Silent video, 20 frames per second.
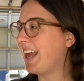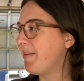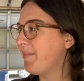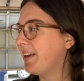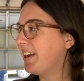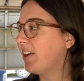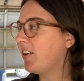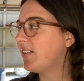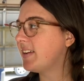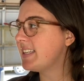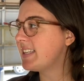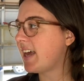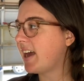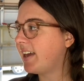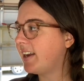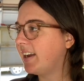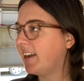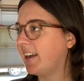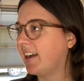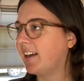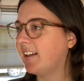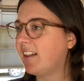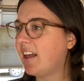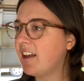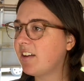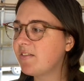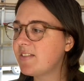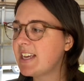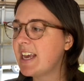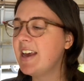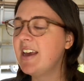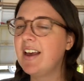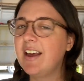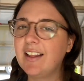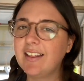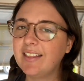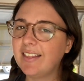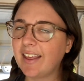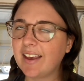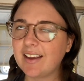I'm gonna go inside and get gloves
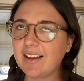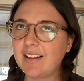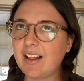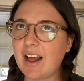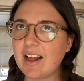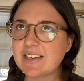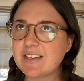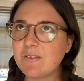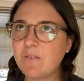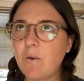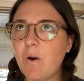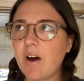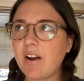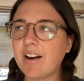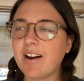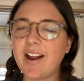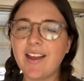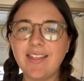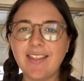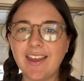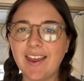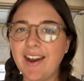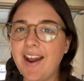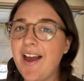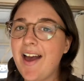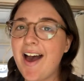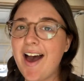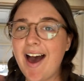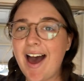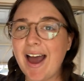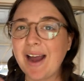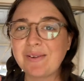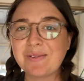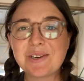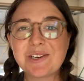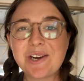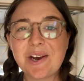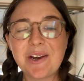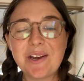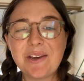and like a glass of water and then I will
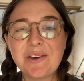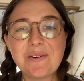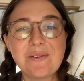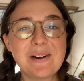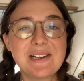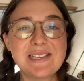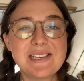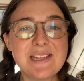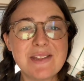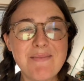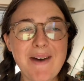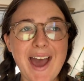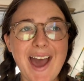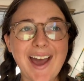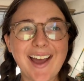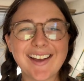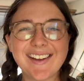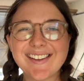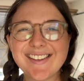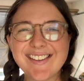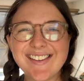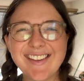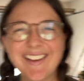show you what's in the bags.